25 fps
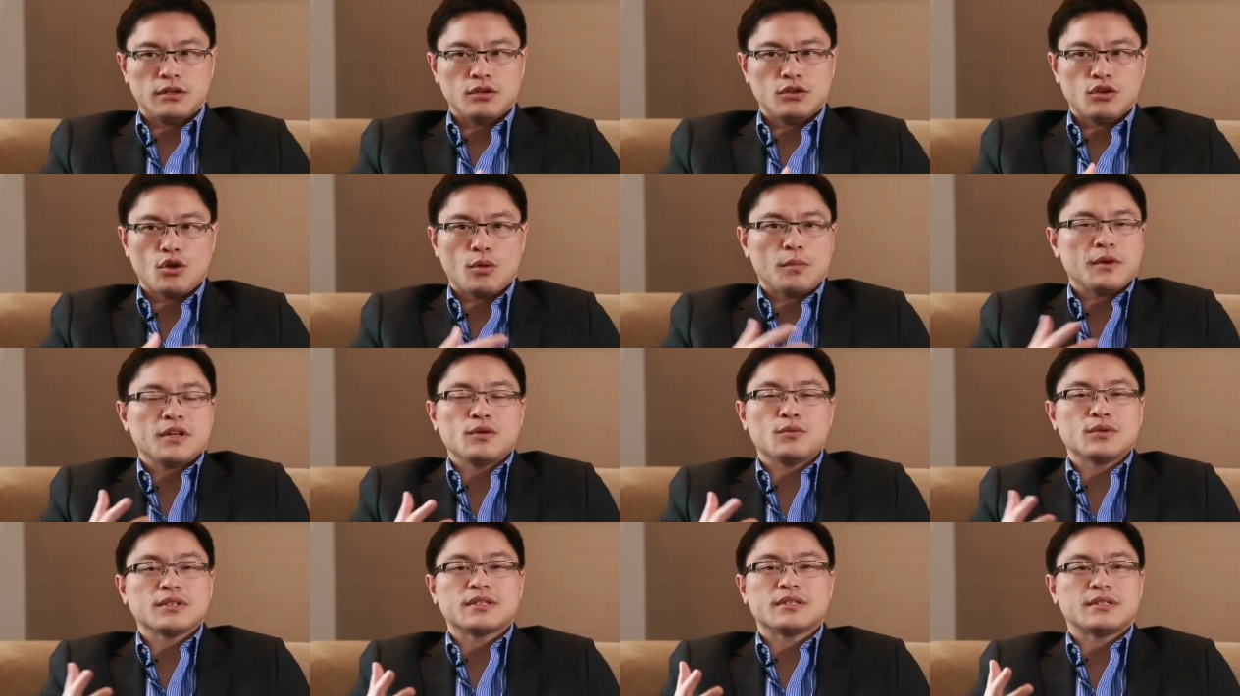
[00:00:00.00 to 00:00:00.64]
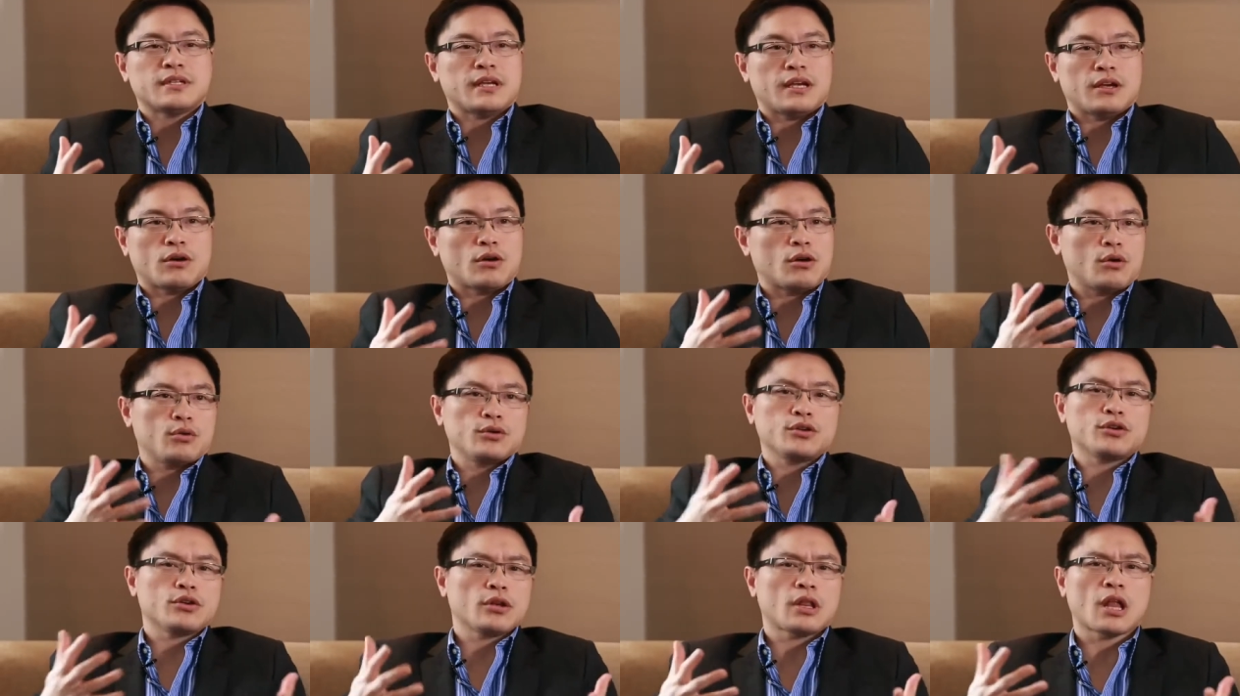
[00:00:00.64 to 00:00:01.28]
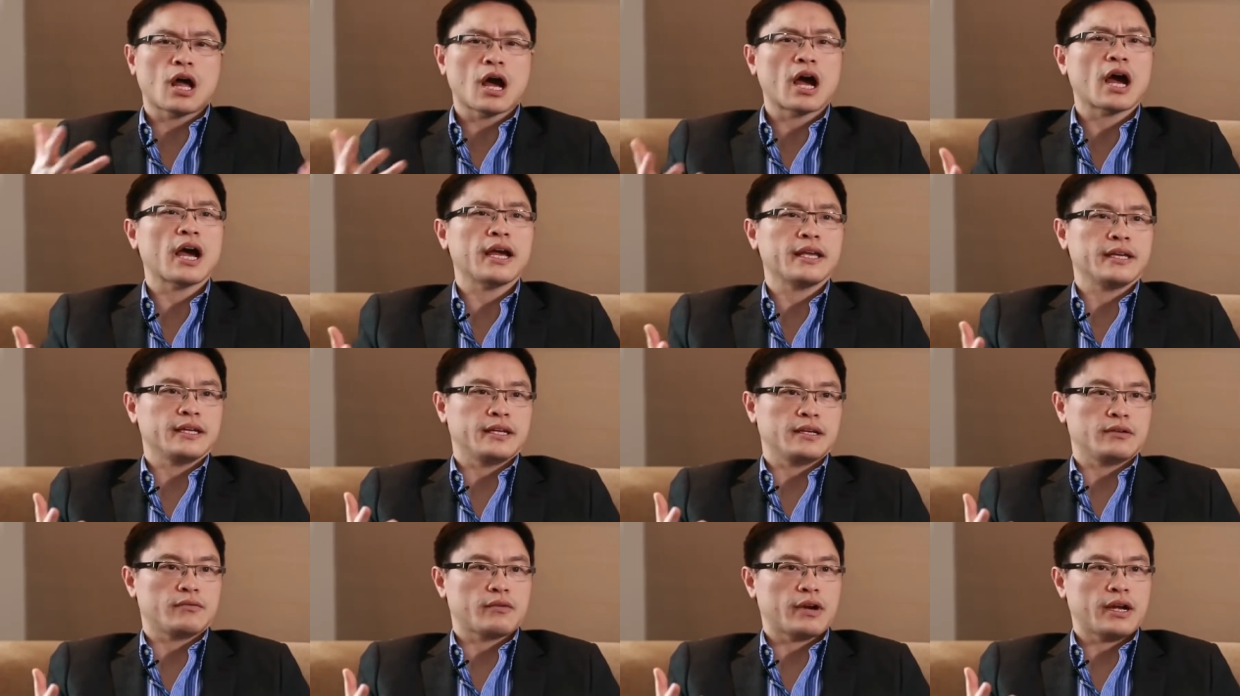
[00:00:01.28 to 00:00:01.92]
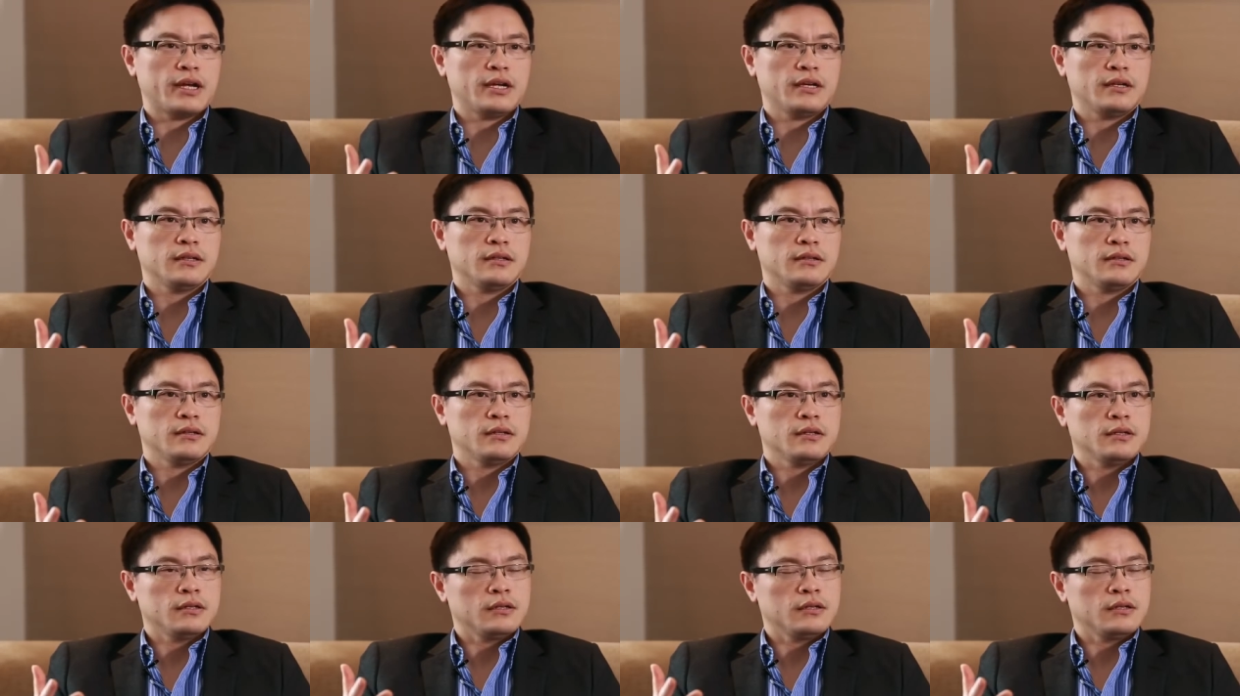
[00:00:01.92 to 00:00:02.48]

Nobody would say, oh, you're lying, right?